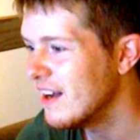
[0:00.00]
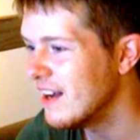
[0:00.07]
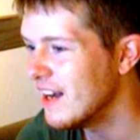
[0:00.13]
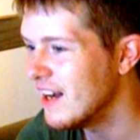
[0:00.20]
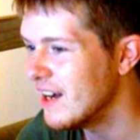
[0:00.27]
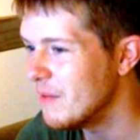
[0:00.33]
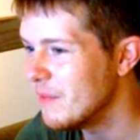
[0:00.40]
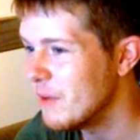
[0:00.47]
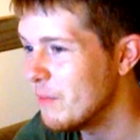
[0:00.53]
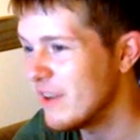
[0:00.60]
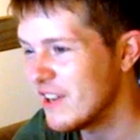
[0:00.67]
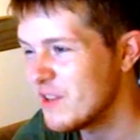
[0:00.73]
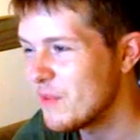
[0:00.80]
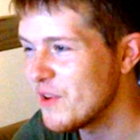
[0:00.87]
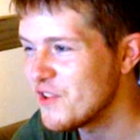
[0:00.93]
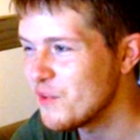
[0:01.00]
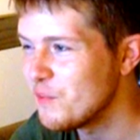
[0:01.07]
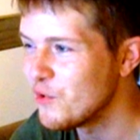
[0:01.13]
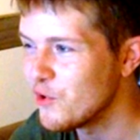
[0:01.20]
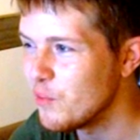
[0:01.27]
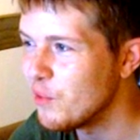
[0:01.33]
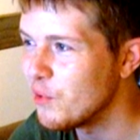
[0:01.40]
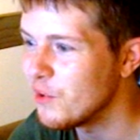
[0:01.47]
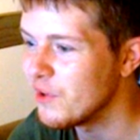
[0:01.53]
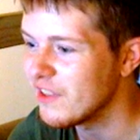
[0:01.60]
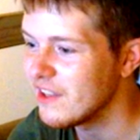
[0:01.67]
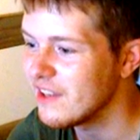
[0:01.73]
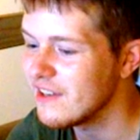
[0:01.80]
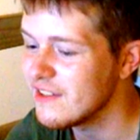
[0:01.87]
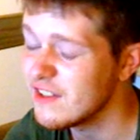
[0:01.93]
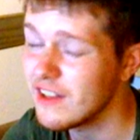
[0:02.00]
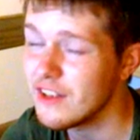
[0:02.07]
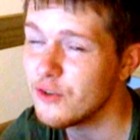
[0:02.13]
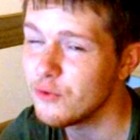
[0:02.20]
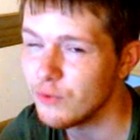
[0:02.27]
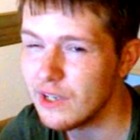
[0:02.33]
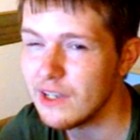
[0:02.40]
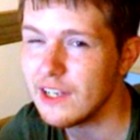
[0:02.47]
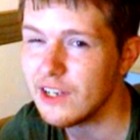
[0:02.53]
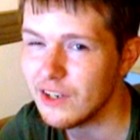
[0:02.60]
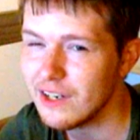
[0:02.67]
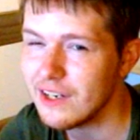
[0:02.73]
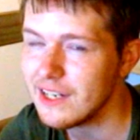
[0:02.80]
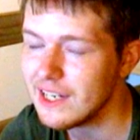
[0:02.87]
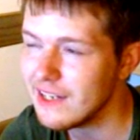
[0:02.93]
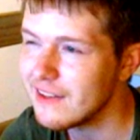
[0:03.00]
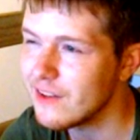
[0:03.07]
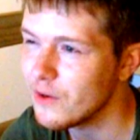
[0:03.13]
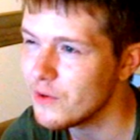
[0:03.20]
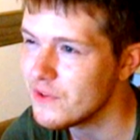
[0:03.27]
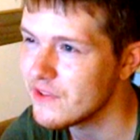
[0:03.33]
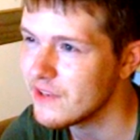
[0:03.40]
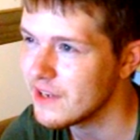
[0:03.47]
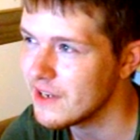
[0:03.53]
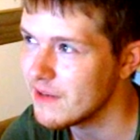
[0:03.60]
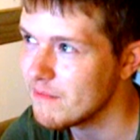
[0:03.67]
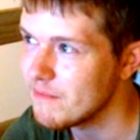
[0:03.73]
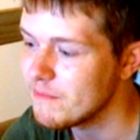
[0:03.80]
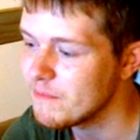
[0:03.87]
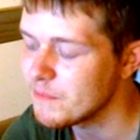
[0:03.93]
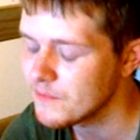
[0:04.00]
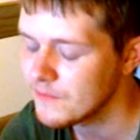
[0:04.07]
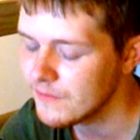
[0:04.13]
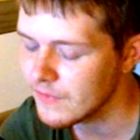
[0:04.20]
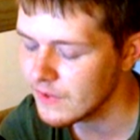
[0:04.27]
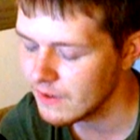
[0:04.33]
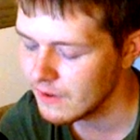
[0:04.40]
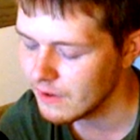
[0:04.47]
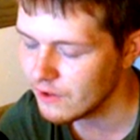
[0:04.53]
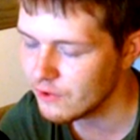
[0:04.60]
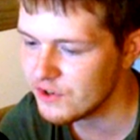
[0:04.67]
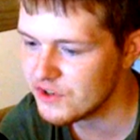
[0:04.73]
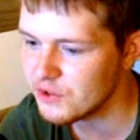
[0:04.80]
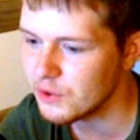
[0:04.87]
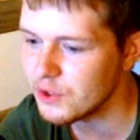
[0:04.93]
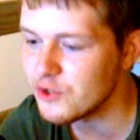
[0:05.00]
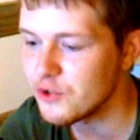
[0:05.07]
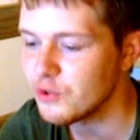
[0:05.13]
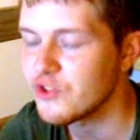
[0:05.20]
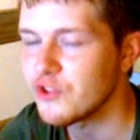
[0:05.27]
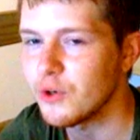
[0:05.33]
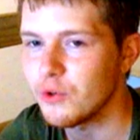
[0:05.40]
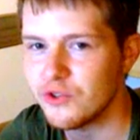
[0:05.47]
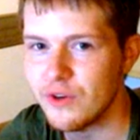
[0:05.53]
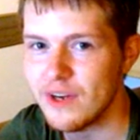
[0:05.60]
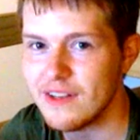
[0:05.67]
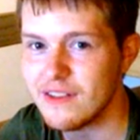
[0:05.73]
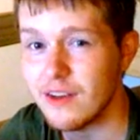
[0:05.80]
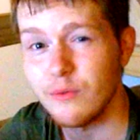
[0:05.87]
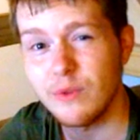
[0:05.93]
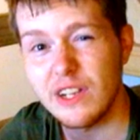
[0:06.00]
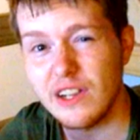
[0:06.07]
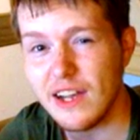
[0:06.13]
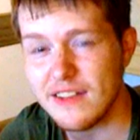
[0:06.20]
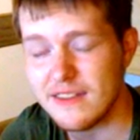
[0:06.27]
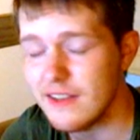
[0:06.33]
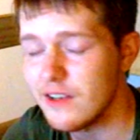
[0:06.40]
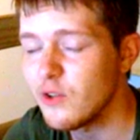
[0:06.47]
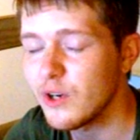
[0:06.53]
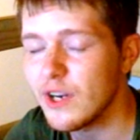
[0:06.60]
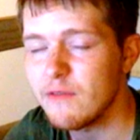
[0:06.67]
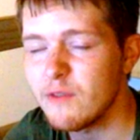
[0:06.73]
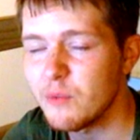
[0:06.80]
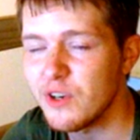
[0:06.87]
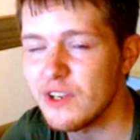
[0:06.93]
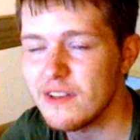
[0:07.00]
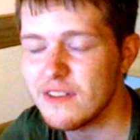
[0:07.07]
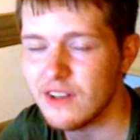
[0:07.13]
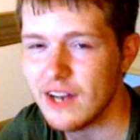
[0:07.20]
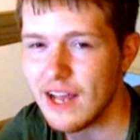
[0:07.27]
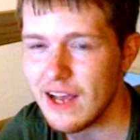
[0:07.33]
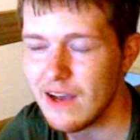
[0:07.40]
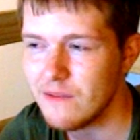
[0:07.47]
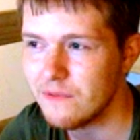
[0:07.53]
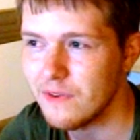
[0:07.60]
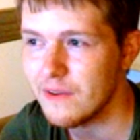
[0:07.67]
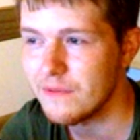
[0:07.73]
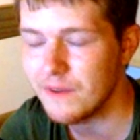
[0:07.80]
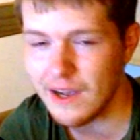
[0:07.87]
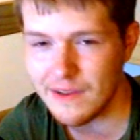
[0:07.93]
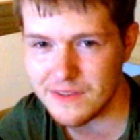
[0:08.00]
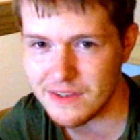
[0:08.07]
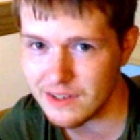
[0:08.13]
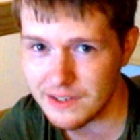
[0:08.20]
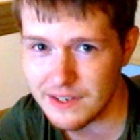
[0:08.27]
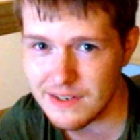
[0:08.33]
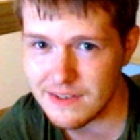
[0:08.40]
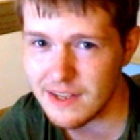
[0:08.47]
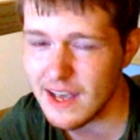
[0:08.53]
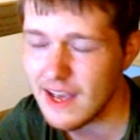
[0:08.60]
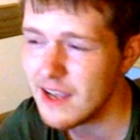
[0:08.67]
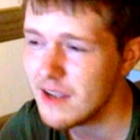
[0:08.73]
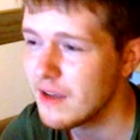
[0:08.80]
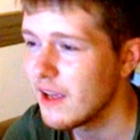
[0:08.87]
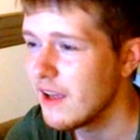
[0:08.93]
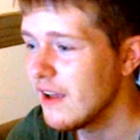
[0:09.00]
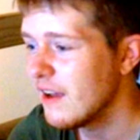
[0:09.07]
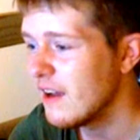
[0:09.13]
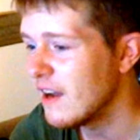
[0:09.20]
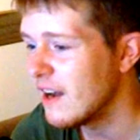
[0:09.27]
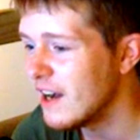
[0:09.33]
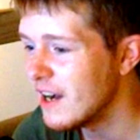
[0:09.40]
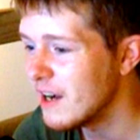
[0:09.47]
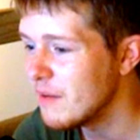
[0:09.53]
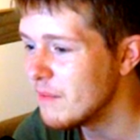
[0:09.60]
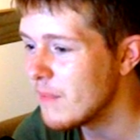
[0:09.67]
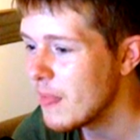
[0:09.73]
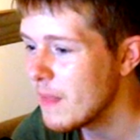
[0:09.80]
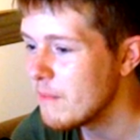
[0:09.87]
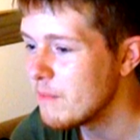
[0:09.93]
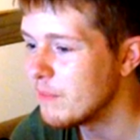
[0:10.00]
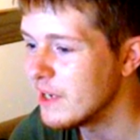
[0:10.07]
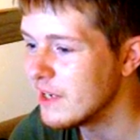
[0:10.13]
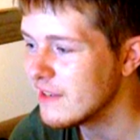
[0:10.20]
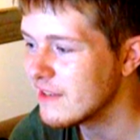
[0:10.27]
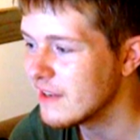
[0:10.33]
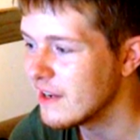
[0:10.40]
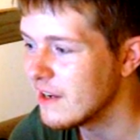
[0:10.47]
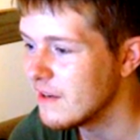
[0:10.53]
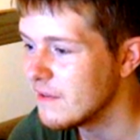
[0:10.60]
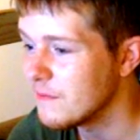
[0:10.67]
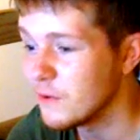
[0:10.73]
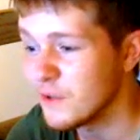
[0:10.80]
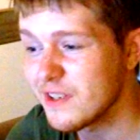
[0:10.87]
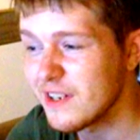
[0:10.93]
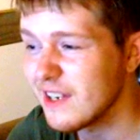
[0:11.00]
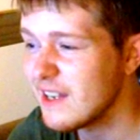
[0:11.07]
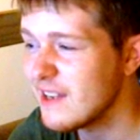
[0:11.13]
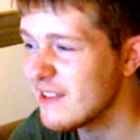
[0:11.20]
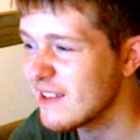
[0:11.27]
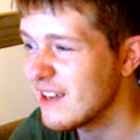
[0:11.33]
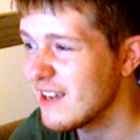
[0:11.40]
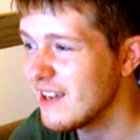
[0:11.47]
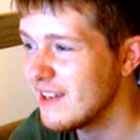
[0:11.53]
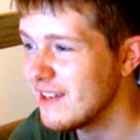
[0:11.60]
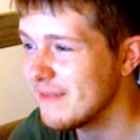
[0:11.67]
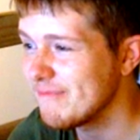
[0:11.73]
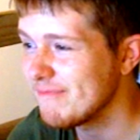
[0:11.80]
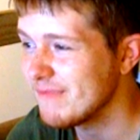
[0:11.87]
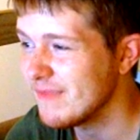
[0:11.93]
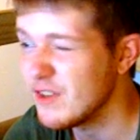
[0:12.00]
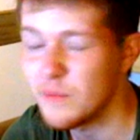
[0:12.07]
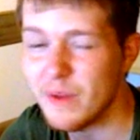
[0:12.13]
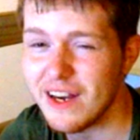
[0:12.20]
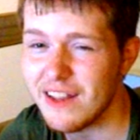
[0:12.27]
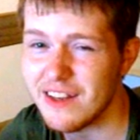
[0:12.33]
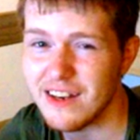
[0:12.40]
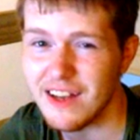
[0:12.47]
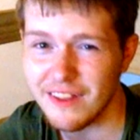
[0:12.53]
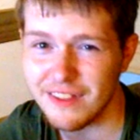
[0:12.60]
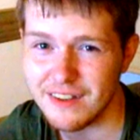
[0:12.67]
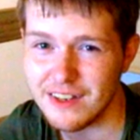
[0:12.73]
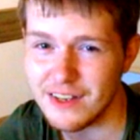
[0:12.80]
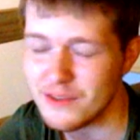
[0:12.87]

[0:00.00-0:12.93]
But I suppose the more important thing is that you're really going to need those crystal and jewel soul traits. I realize that not everybody is going to have a 5-star Kisuke, but 4-star Kisuke is better than nothing.